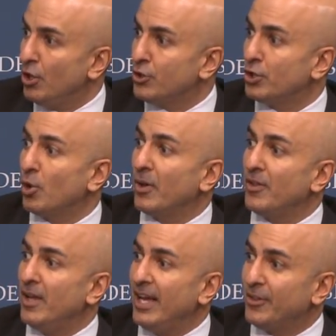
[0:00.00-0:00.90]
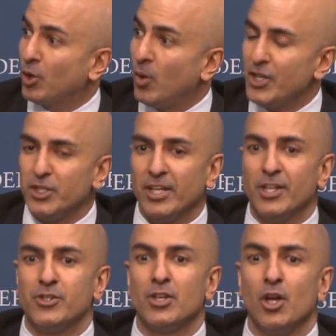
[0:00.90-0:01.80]
So the question
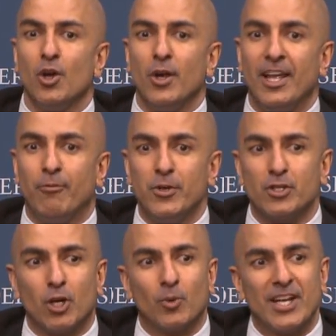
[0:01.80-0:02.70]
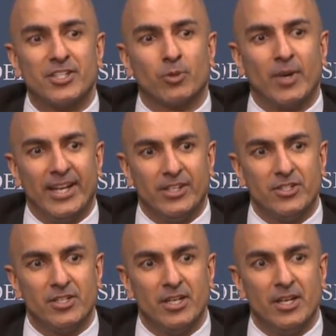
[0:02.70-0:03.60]
is, if we start raising
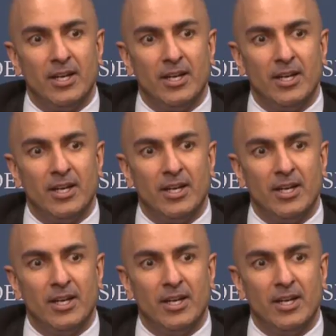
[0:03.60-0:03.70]
rates,